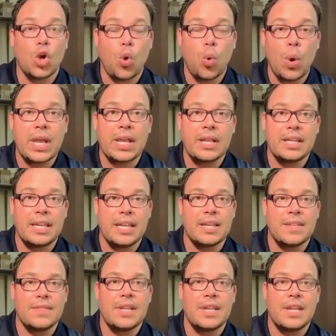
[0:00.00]
quickly
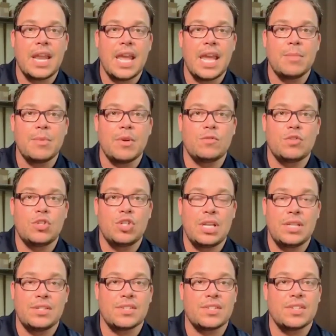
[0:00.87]
in the name of
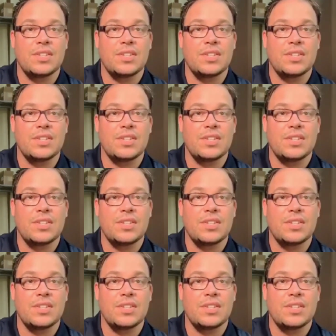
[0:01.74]
Jesus.